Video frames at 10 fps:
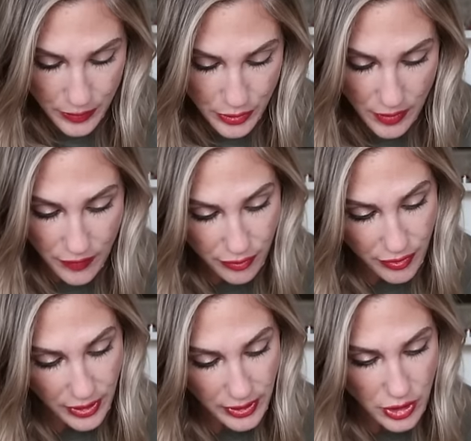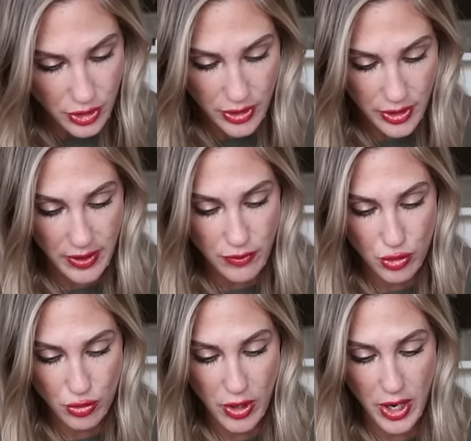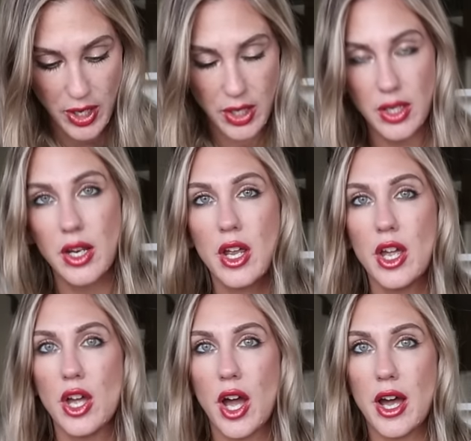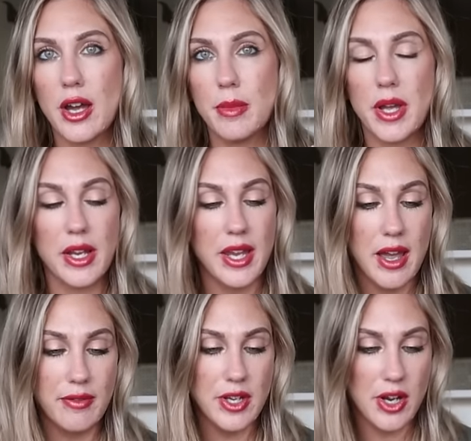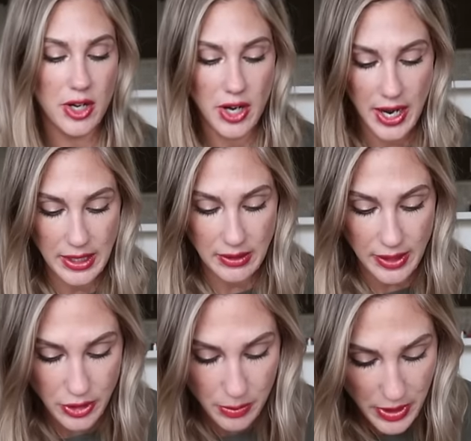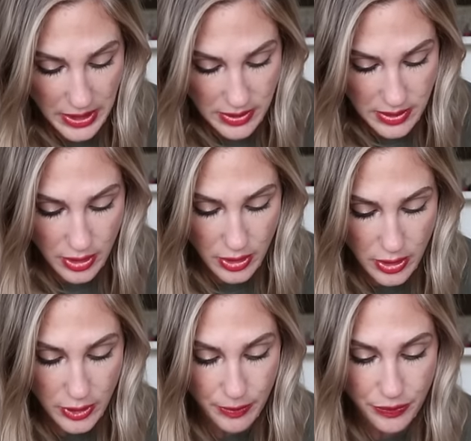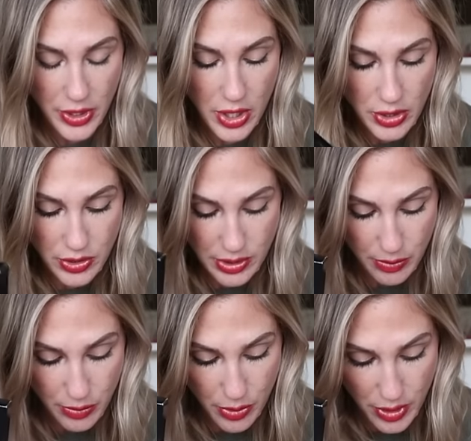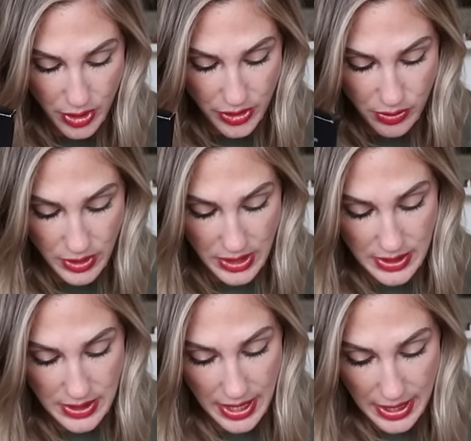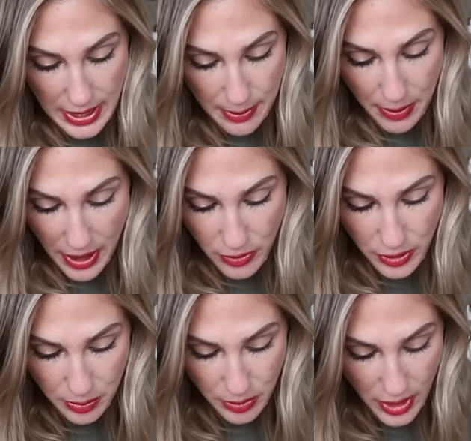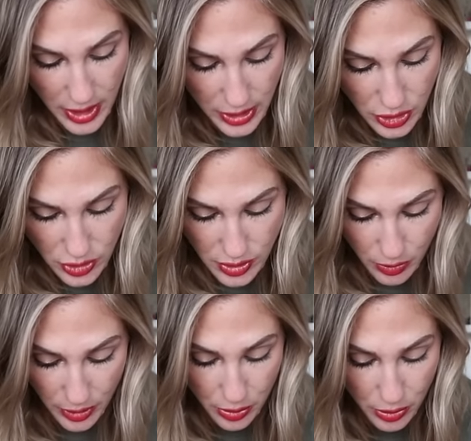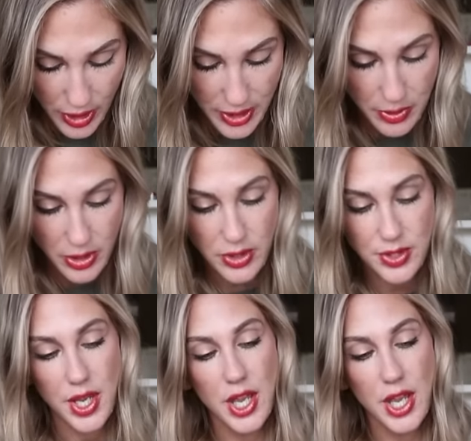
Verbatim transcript: which I'm fairly sure that I've tried. Um, a caviar eyeliner pencil, some more. This one is a powder blush, some more primers.